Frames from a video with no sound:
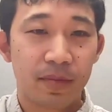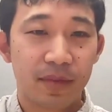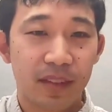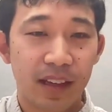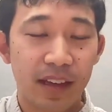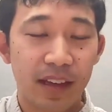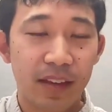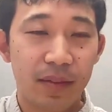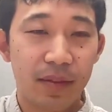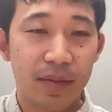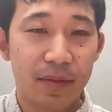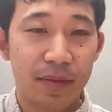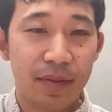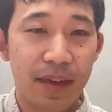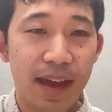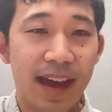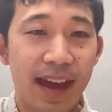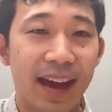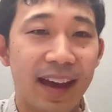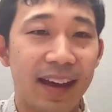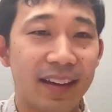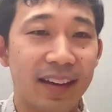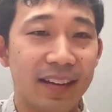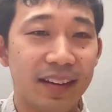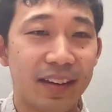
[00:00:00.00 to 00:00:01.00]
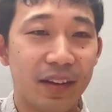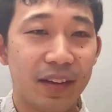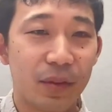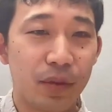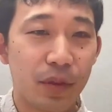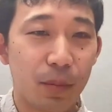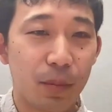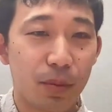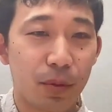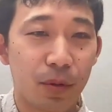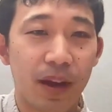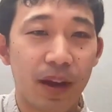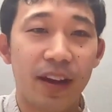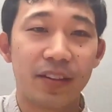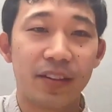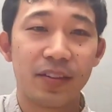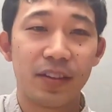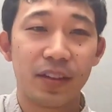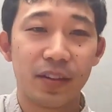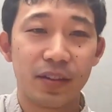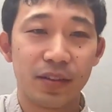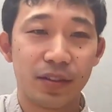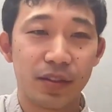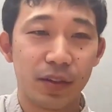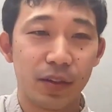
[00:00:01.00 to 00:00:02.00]
And that the
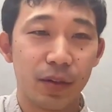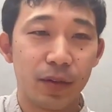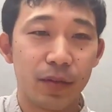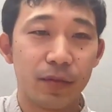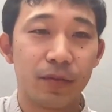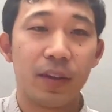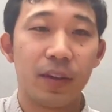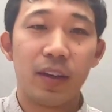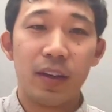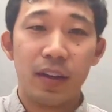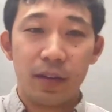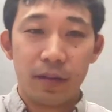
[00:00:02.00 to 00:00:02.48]
process of